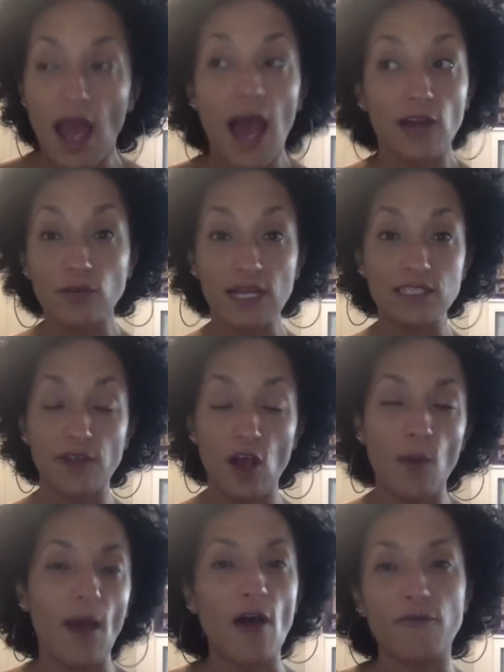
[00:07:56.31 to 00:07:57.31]
I don't ask for
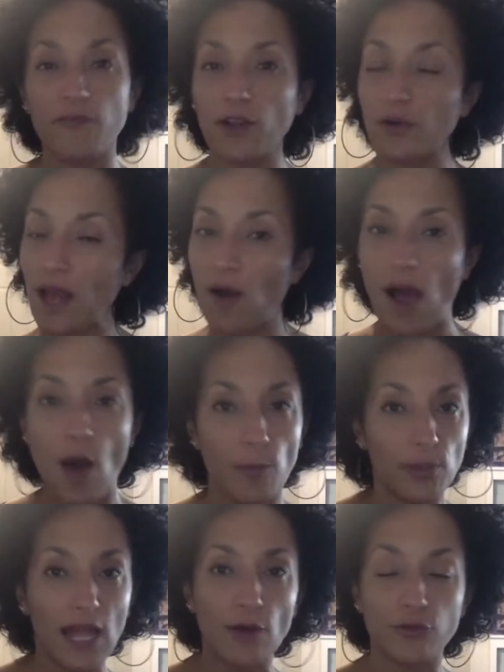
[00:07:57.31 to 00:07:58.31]
help. I'll figure it out. I'll
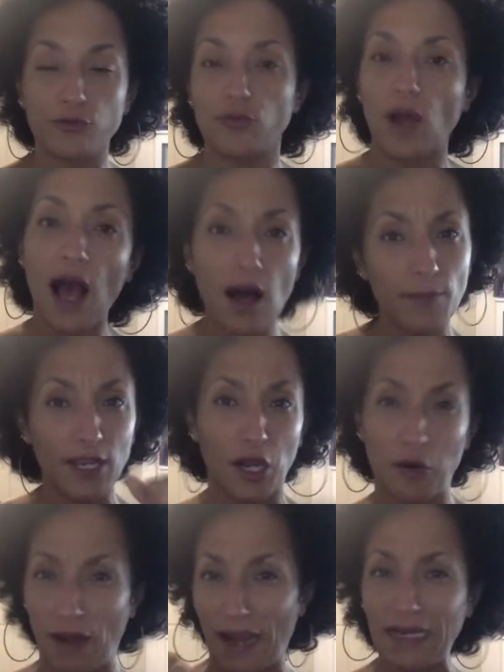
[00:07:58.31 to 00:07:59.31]
plow through. I'll be
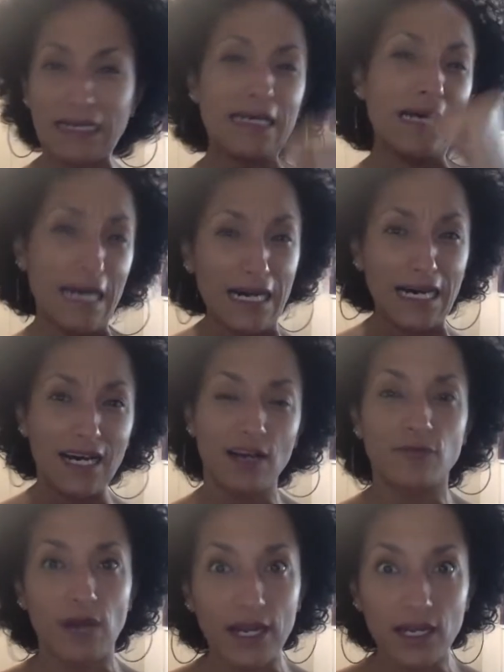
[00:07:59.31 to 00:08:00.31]
all
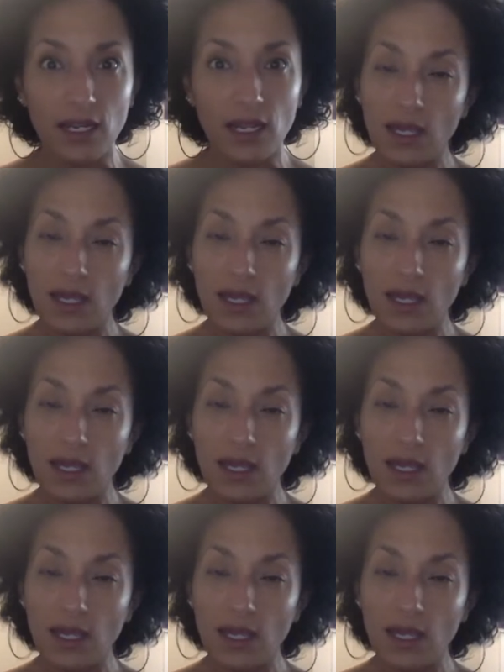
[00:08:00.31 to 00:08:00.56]
right. Right?